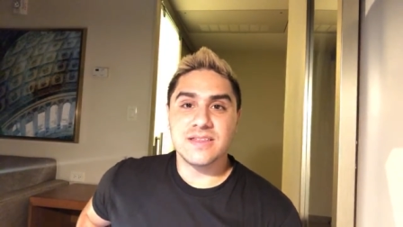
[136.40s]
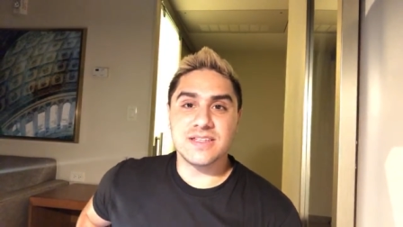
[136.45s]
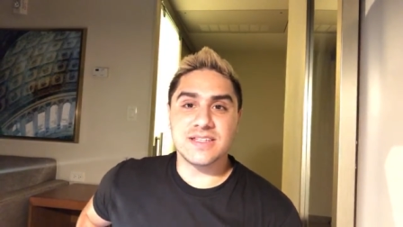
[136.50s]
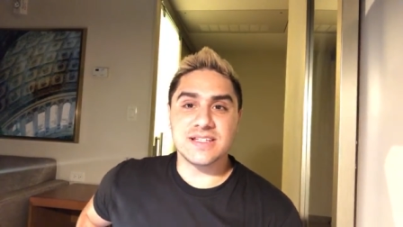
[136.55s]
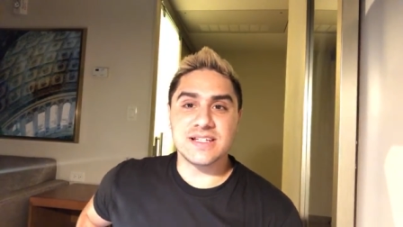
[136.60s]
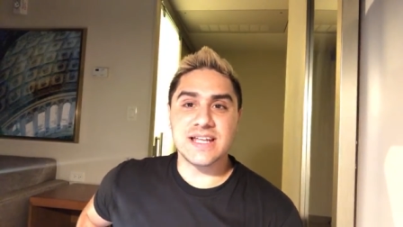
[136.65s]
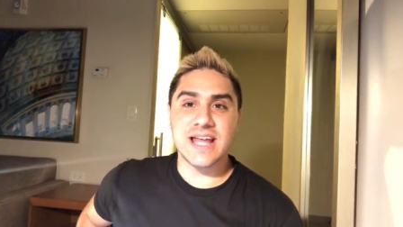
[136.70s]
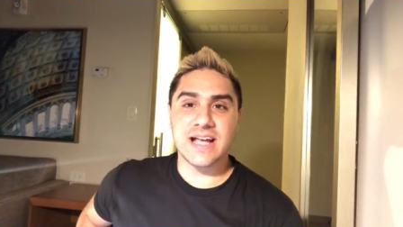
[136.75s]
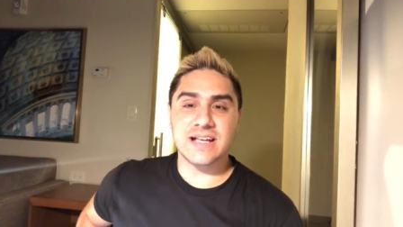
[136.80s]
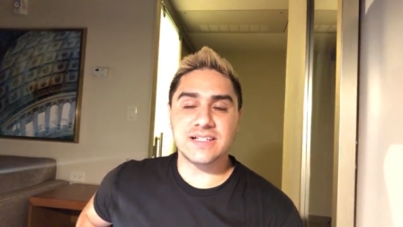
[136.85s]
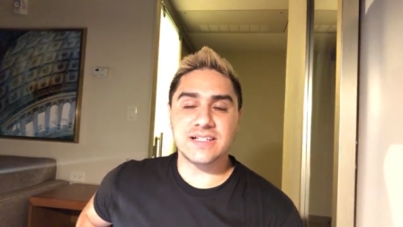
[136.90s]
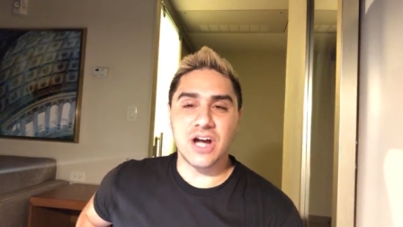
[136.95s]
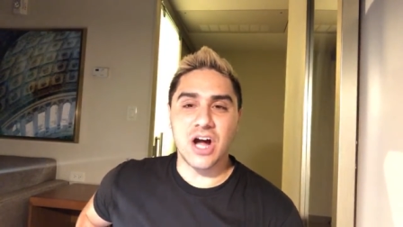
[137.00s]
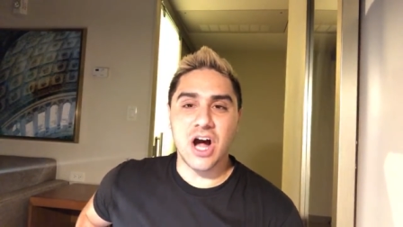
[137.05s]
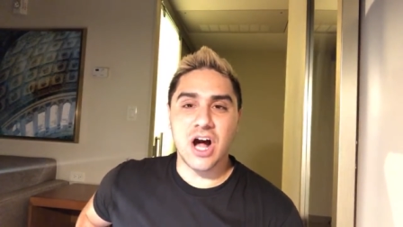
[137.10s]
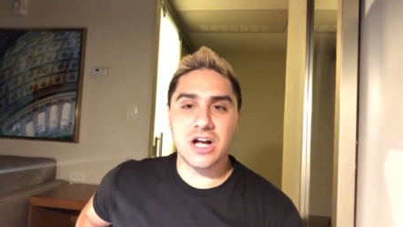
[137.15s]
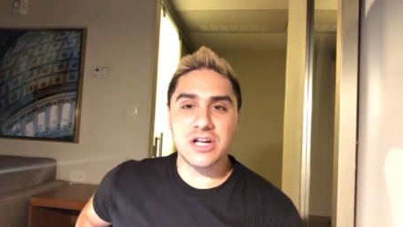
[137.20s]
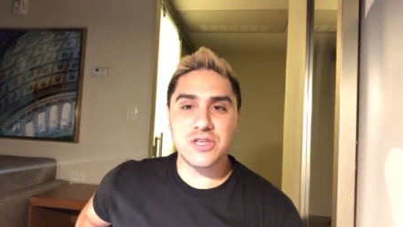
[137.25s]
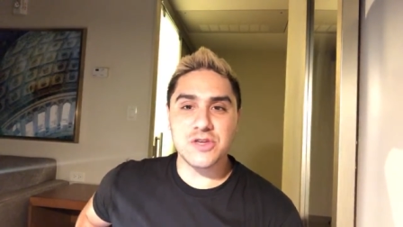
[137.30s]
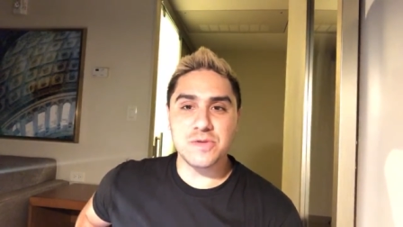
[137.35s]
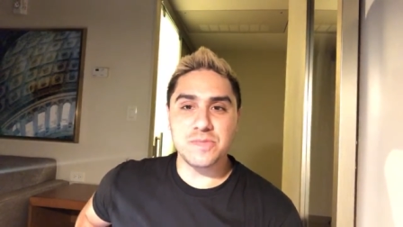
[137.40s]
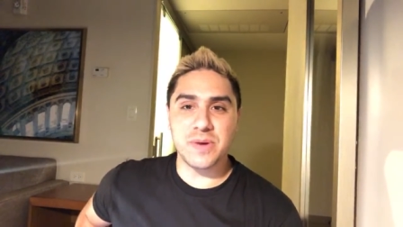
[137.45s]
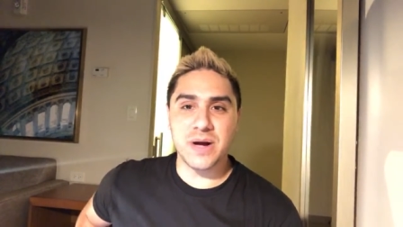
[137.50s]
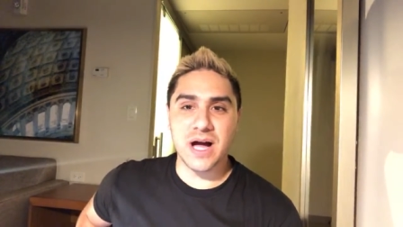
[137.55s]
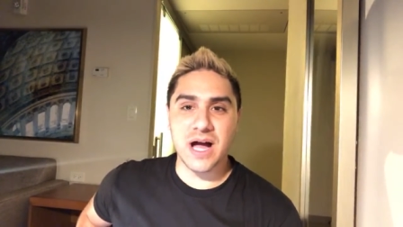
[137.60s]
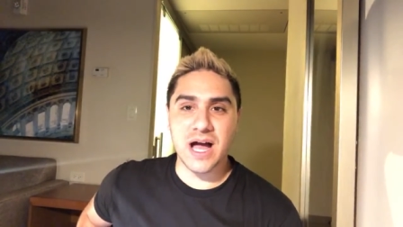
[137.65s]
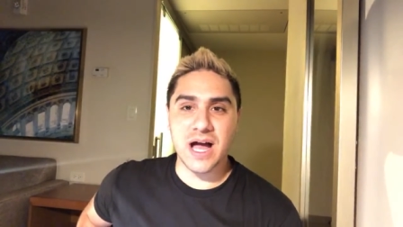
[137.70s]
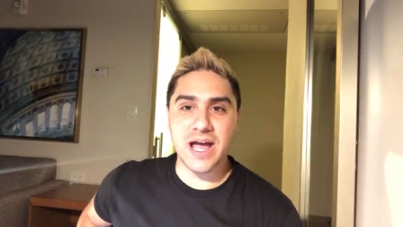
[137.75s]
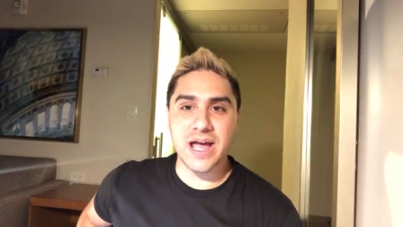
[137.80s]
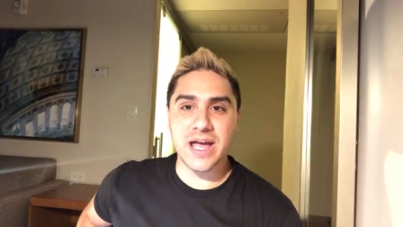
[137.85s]
next
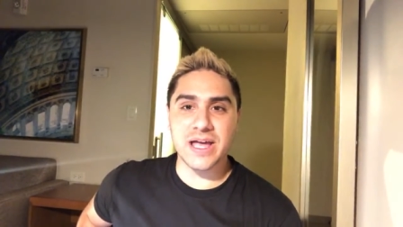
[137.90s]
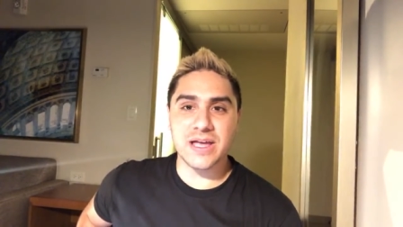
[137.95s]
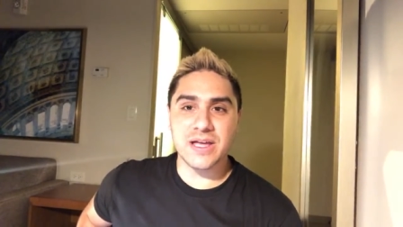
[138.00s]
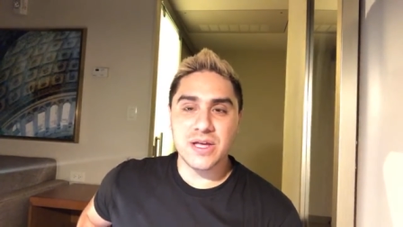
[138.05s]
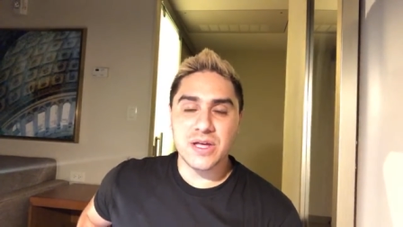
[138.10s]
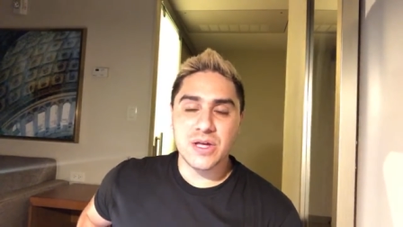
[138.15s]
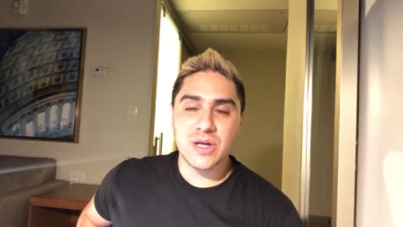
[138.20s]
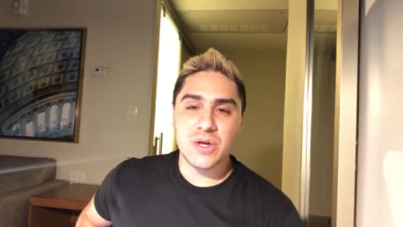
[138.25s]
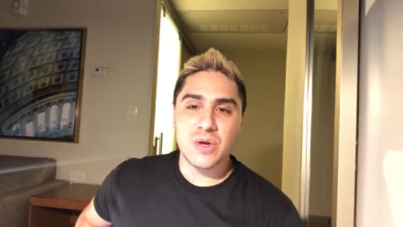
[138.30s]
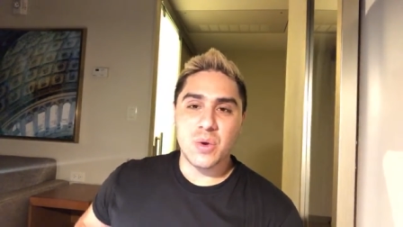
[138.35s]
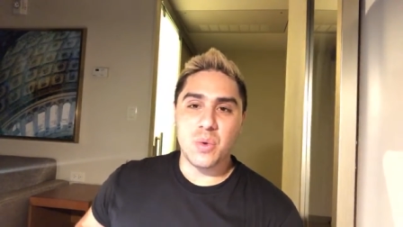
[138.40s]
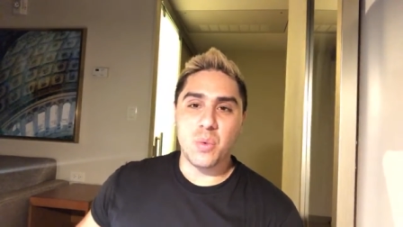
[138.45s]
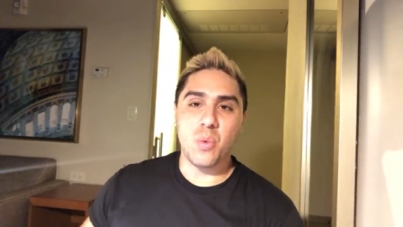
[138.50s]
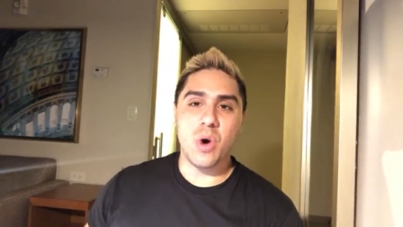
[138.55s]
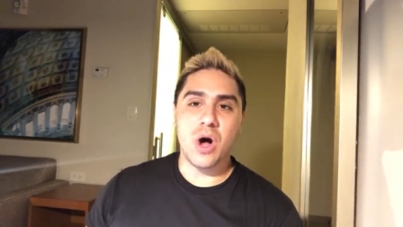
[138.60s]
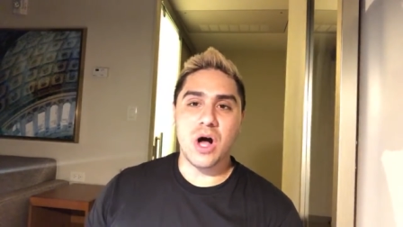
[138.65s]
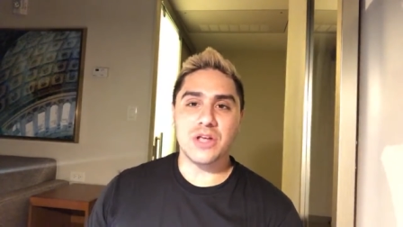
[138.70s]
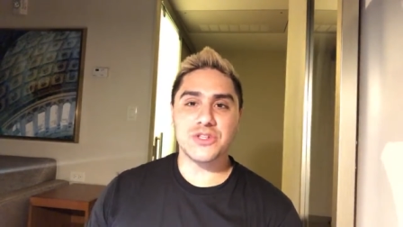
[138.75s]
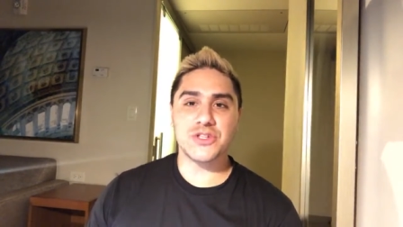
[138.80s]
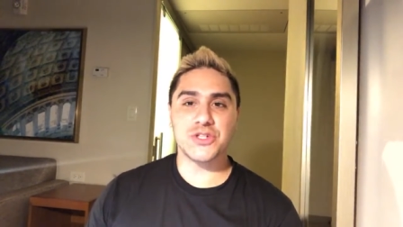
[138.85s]
Occupy Wall